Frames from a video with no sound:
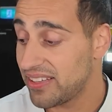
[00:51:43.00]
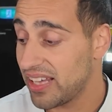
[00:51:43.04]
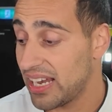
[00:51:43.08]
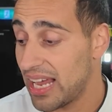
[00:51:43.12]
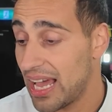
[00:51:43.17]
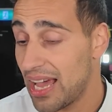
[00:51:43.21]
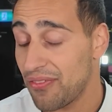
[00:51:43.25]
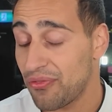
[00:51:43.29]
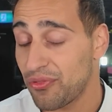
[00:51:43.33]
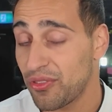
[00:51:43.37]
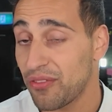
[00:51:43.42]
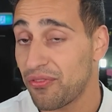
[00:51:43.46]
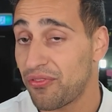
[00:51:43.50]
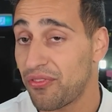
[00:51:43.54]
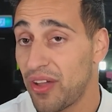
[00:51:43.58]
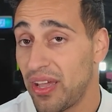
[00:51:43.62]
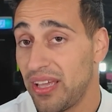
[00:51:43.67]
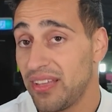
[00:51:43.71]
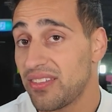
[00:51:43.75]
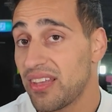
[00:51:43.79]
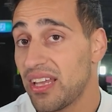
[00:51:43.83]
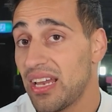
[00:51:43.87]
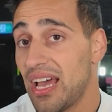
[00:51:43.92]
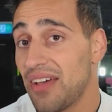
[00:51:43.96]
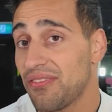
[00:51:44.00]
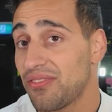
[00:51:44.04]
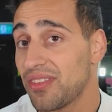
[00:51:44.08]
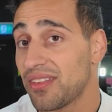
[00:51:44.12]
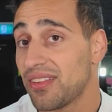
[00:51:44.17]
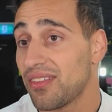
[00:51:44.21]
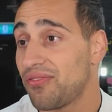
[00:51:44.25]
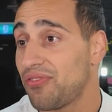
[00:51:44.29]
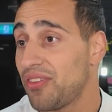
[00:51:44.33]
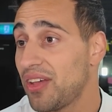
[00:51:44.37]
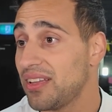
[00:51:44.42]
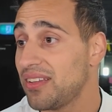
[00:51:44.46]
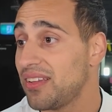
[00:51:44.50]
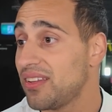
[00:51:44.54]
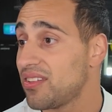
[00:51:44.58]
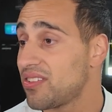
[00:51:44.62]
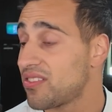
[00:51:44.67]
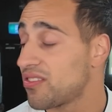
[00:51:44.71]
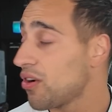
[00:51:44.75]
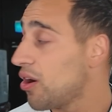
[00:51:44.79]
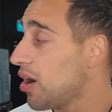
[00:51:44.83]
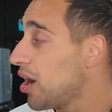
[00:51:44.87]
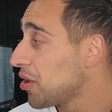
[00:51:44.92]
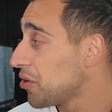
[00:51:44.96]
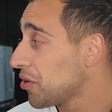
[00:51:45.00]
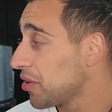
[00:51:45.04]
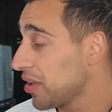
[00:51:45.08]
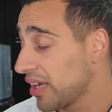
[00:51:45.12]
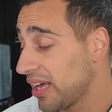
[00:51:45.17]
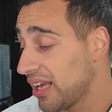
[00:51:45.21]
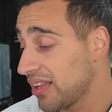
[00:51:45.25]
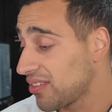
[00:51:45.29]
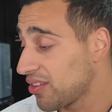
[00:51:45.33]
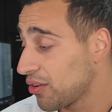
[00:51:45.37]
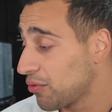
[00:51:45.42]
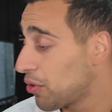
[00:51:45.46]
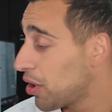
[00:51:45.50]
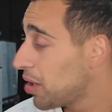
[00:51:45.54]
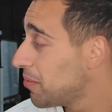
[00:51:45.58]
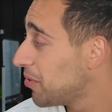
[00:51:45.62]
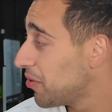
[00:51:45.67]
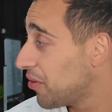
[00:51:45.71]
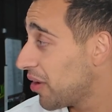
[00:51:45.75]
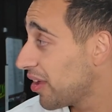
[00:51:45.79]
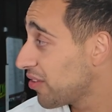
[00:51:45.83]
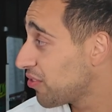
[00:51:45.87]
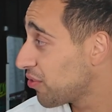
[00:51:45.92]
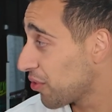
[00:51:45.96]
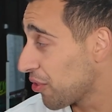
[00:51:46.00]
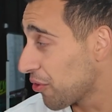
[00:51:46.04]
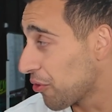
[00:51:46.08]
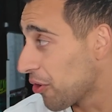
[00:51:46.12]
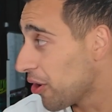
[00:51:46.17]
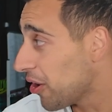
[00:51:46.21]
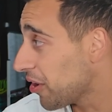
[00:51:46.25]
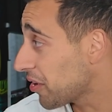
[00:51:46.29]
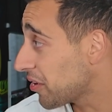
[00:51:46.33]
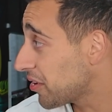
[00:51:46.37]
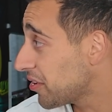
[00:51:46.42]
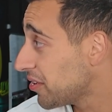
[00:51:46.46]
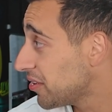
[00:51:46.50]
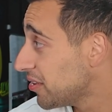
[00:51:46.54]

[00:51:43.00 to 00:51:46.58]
going to have to defend his title against a Roman Reigns or The Rock.